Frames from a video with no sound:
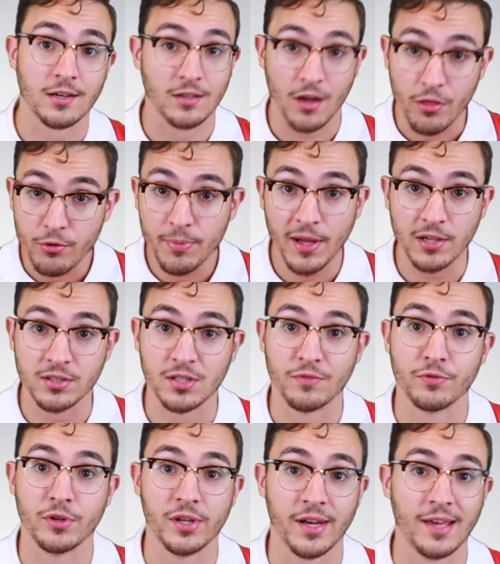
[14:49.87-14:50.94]
another penalty
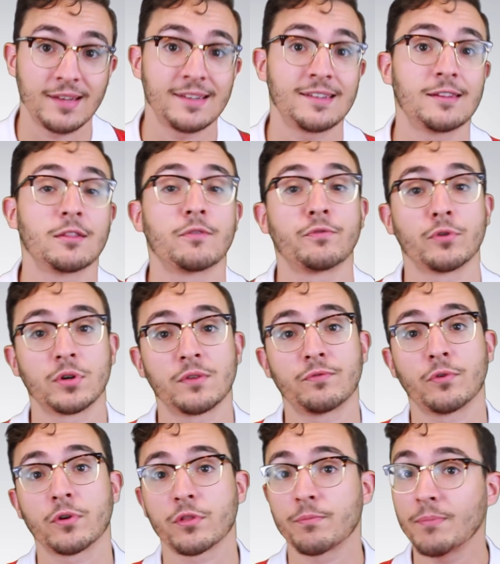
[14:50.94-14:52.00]
for United in the
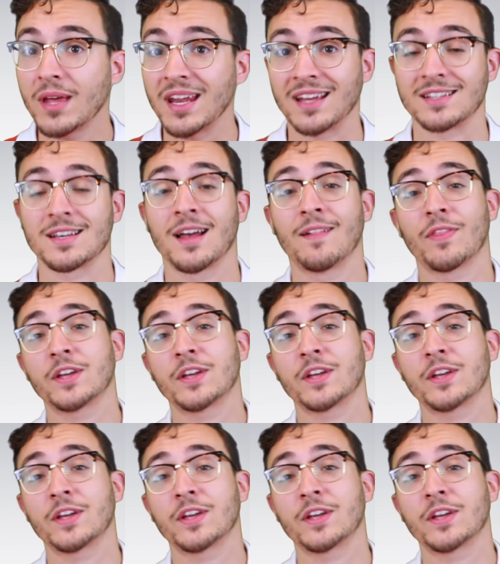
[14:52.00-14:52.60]
44th minute.